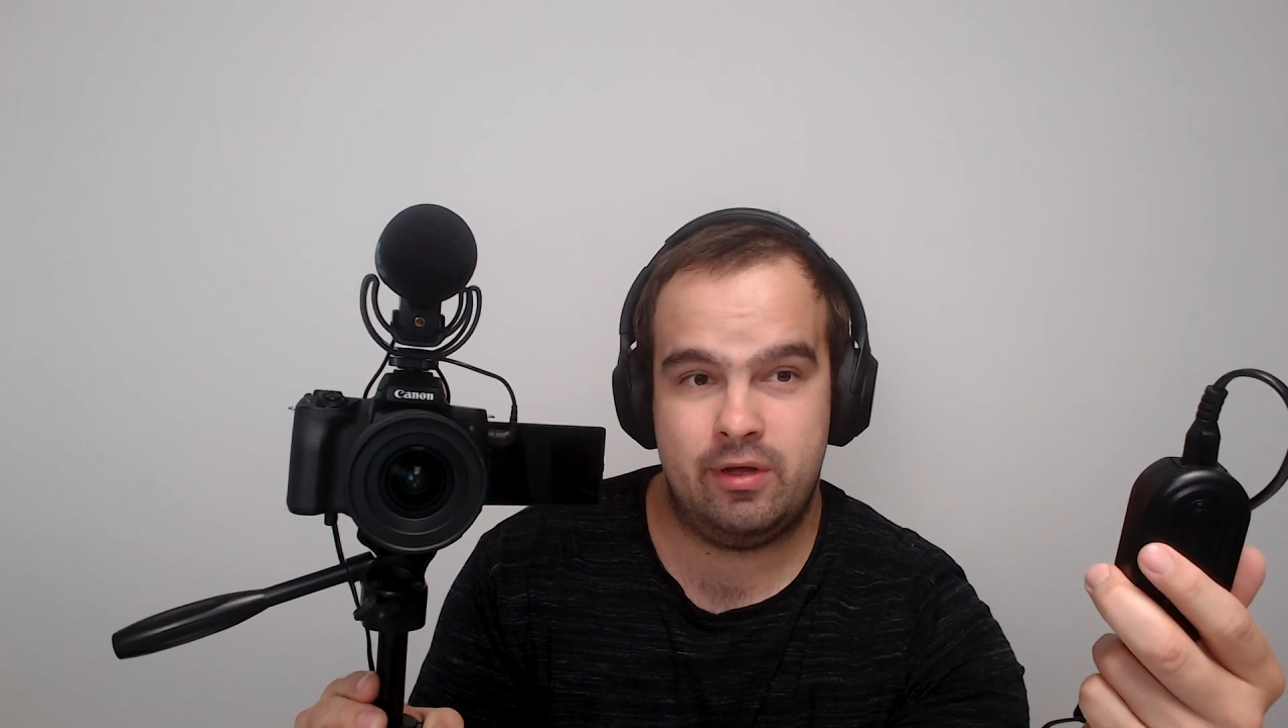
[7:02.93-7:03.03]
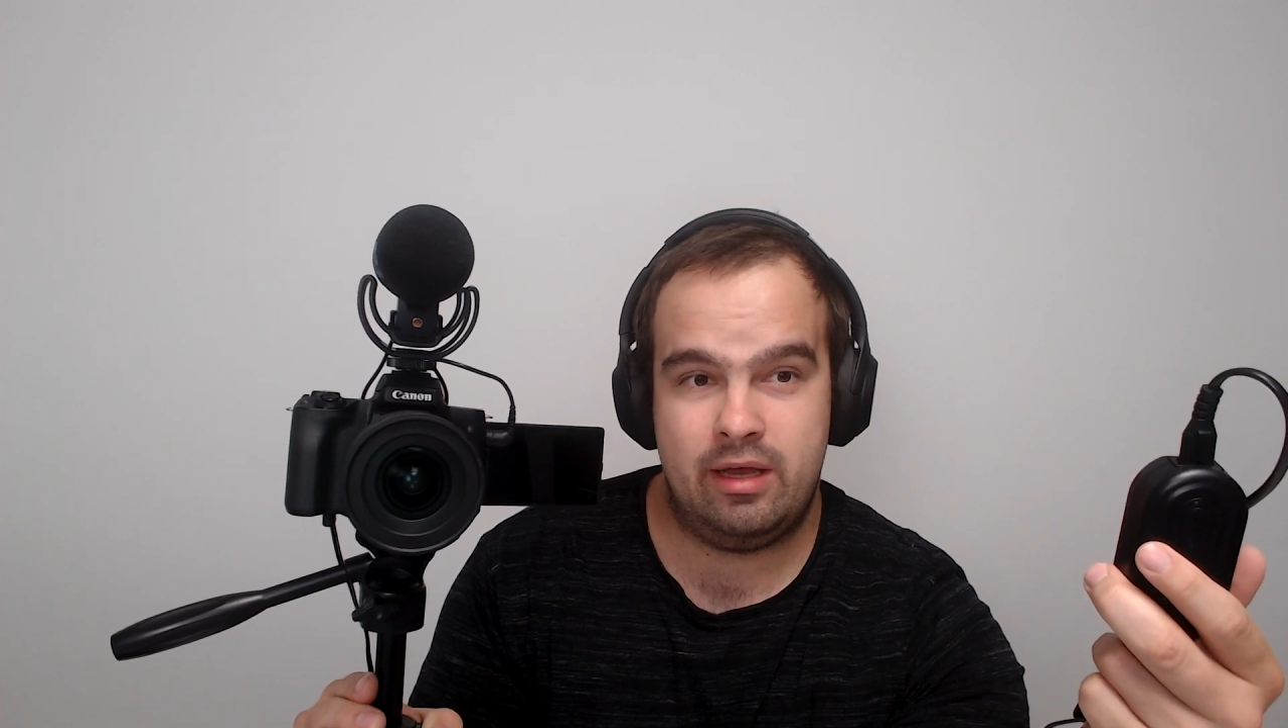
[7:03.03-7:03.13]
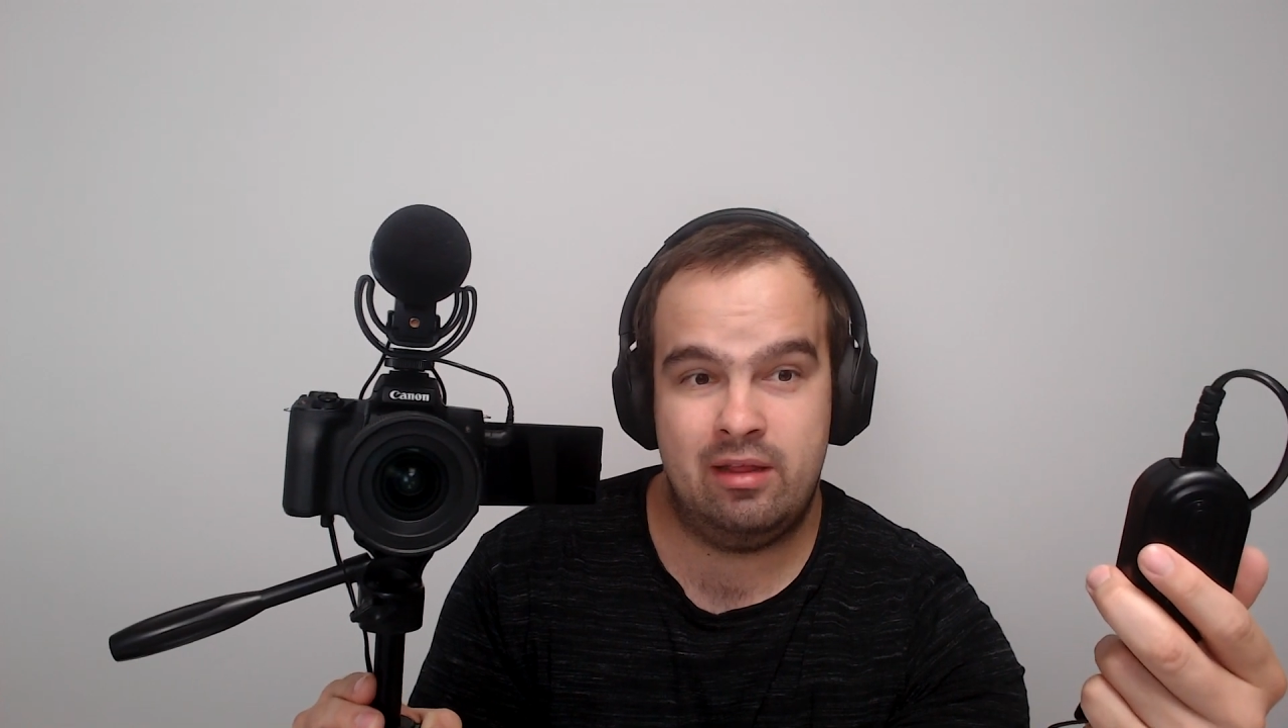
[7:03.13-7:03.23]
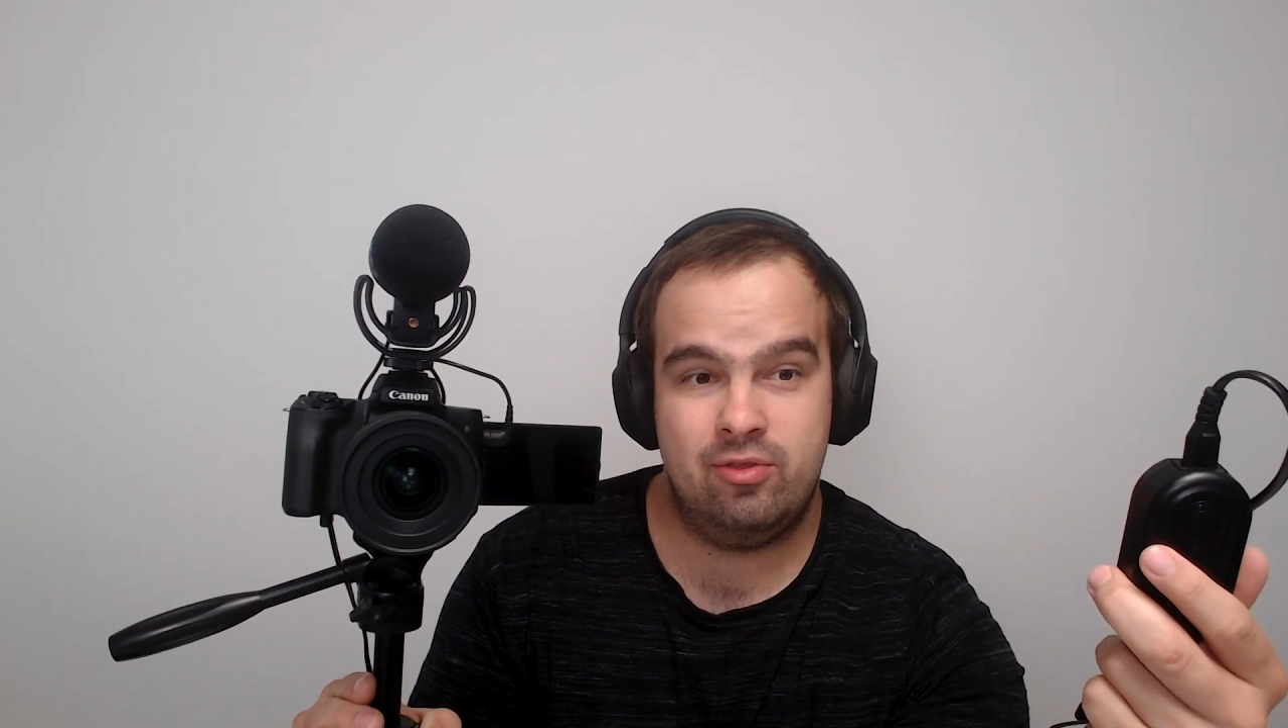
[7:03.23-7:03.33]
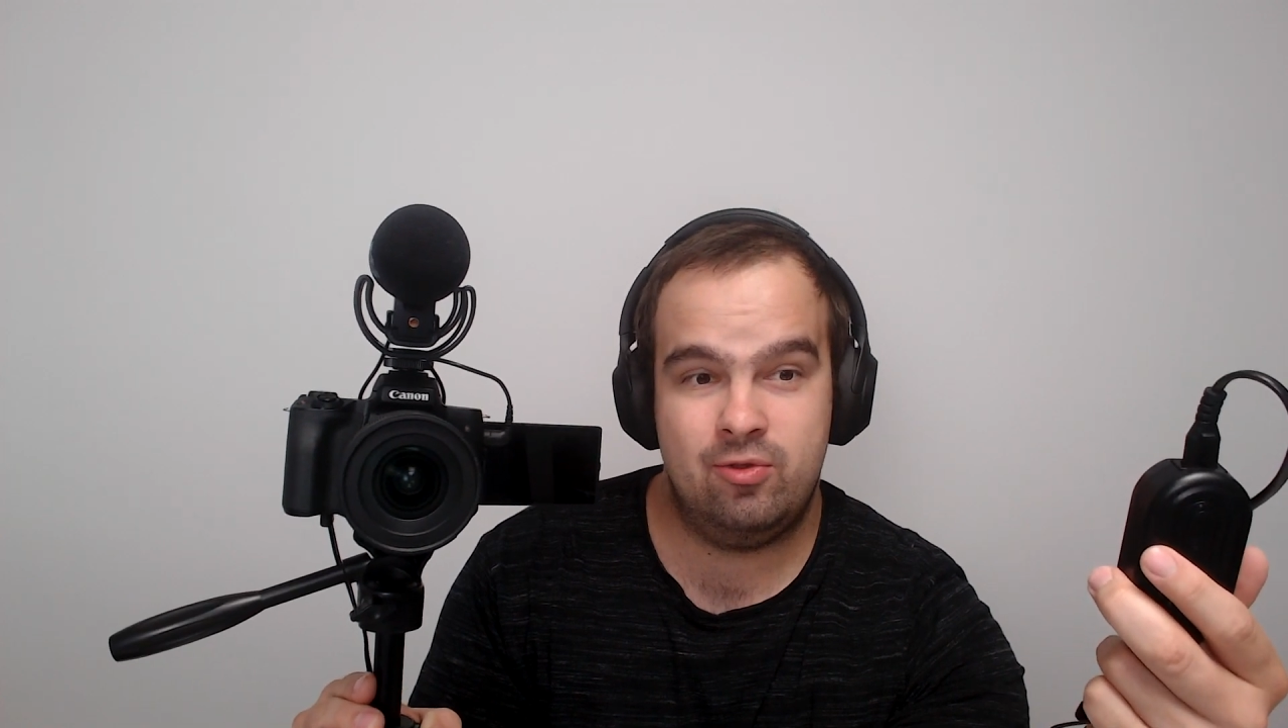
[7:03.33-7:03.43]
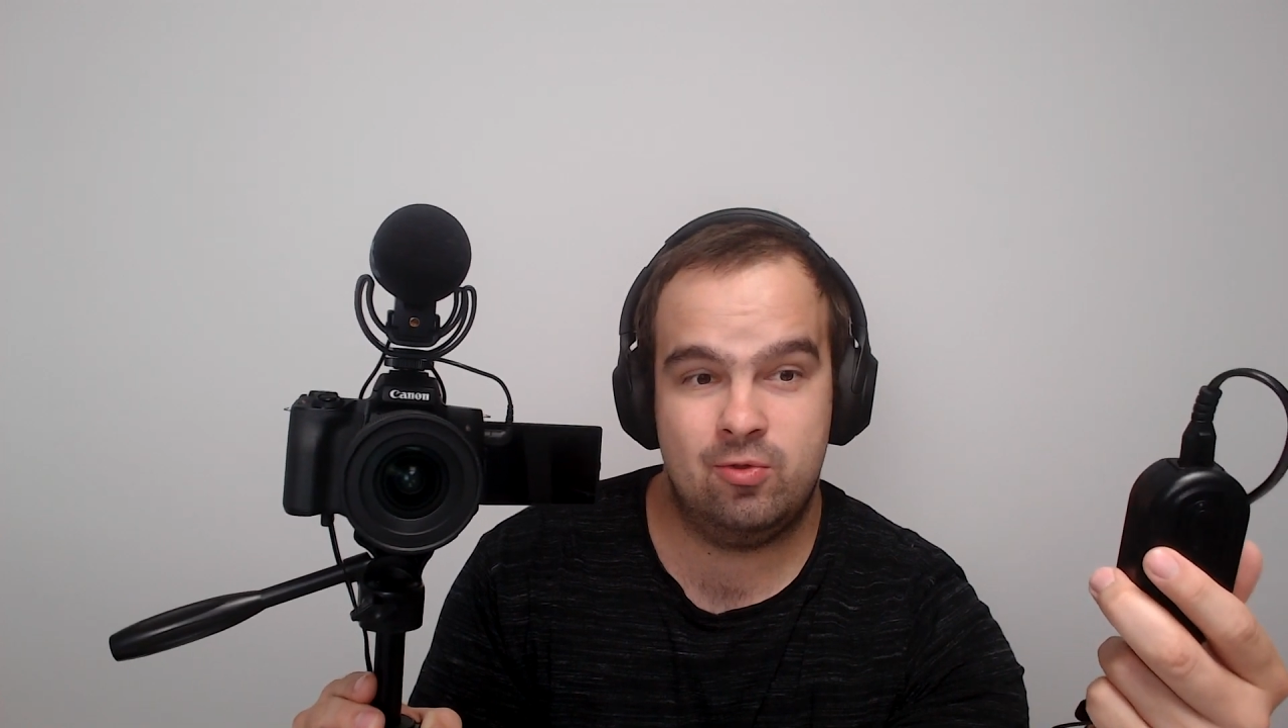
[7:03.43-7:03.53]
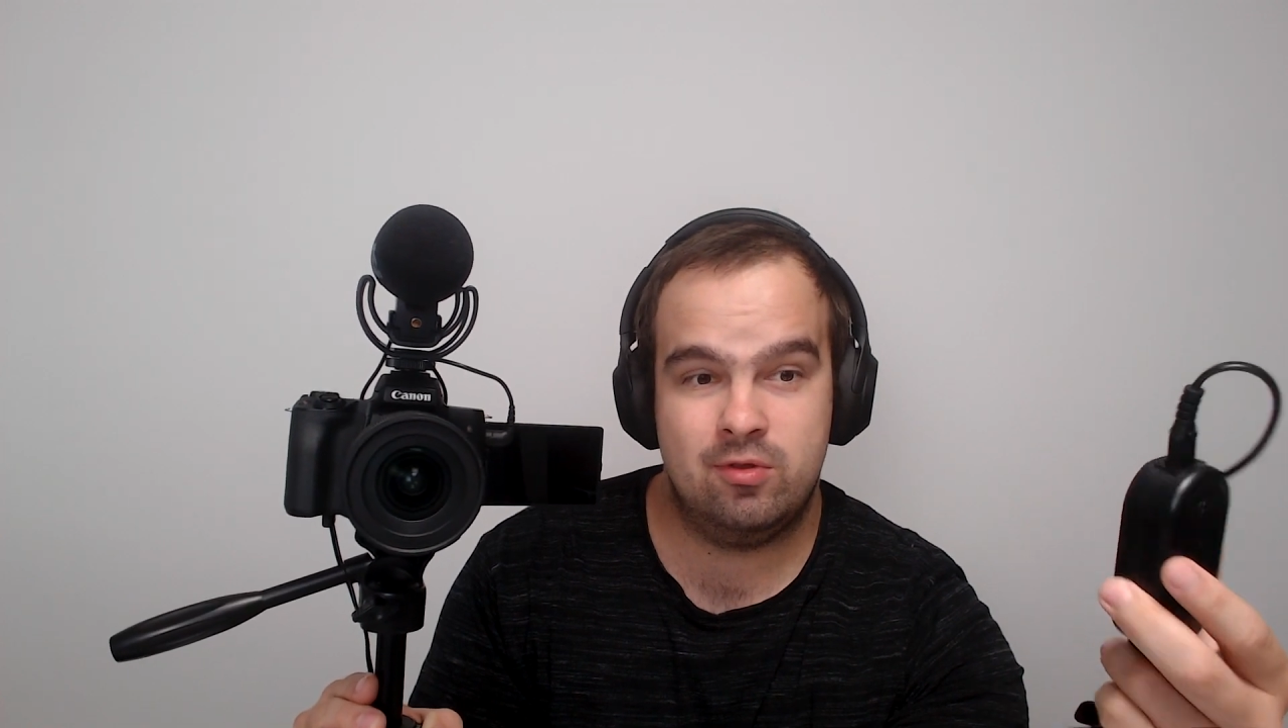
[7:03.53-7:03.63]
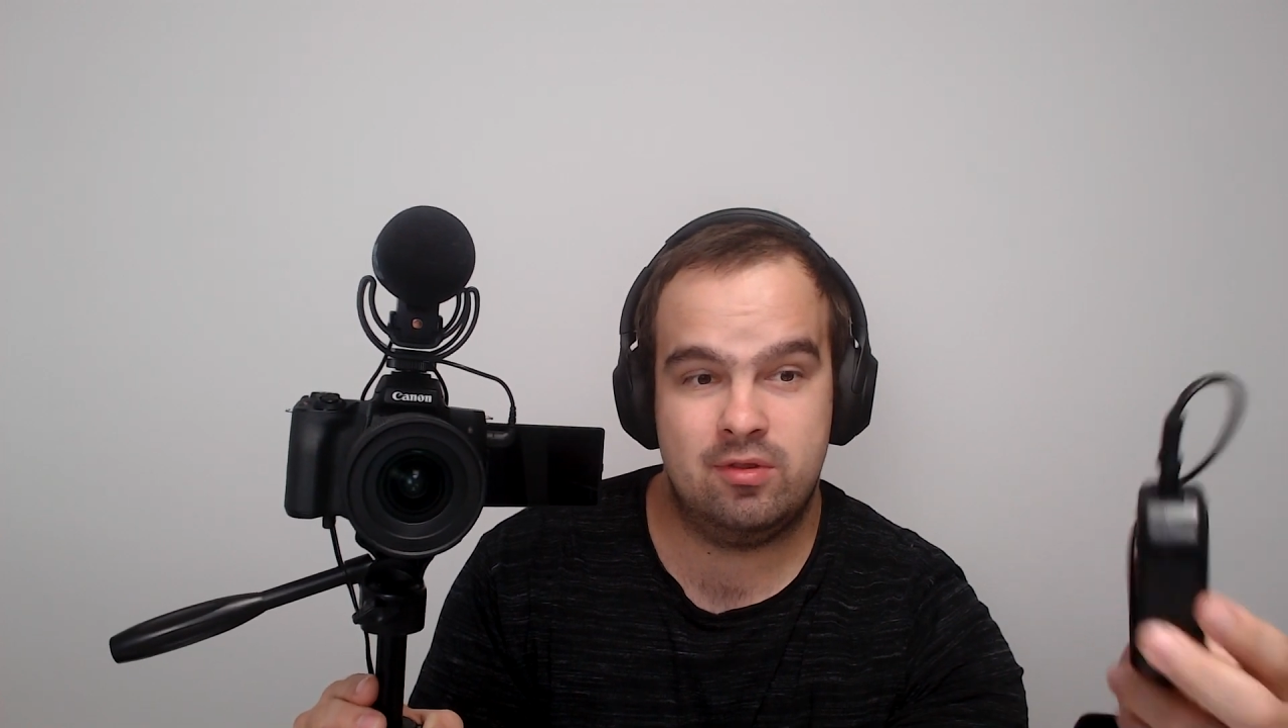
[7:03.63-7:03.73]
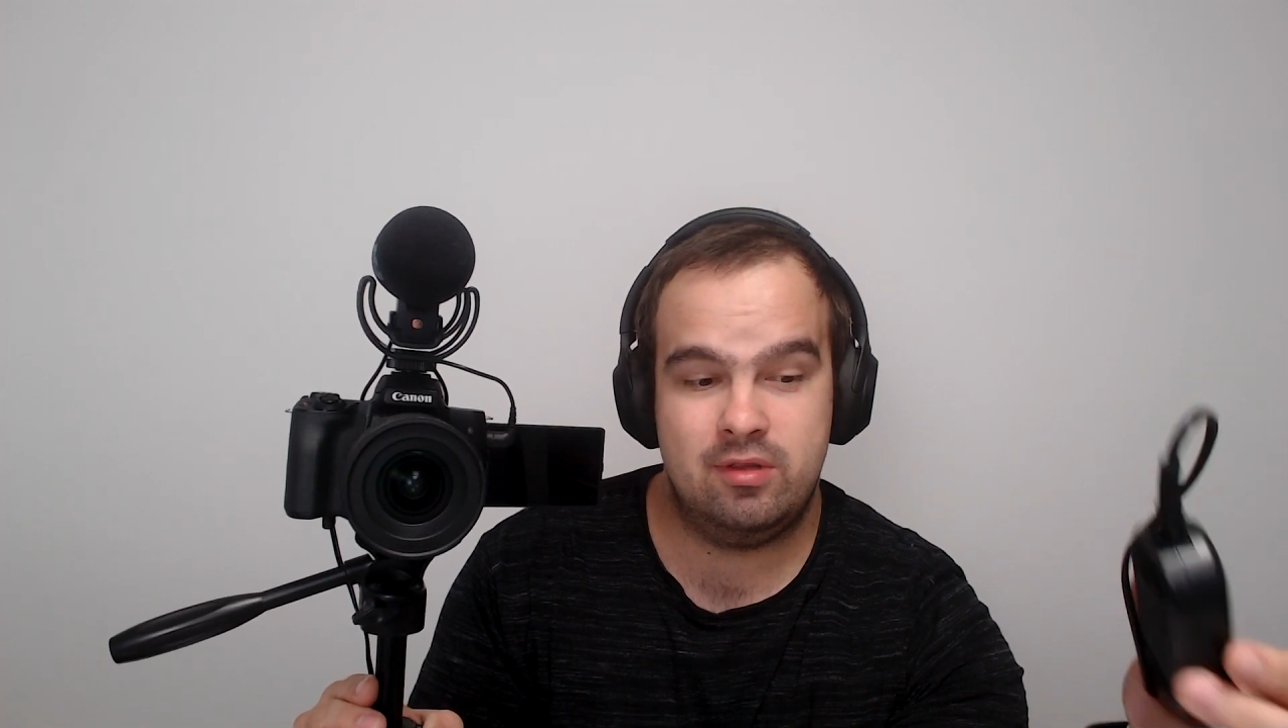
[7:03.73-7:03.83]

and you don't